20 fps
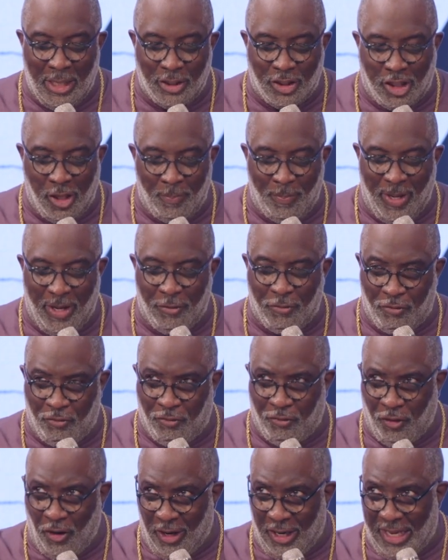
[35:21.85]
to be
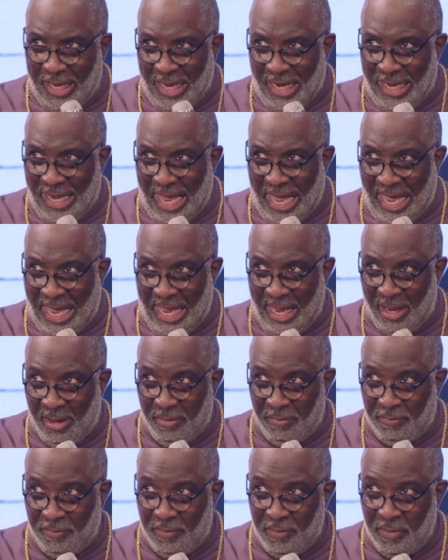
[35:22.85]
fully
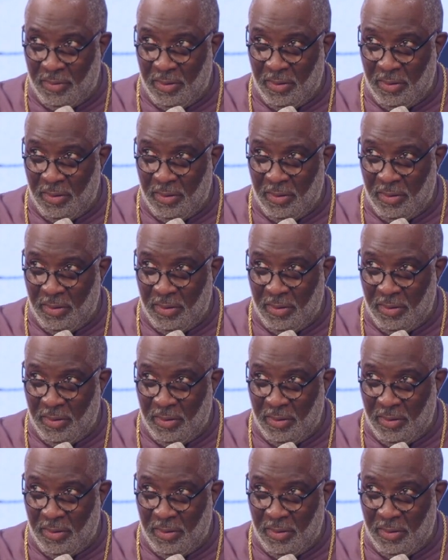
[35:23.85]
alive.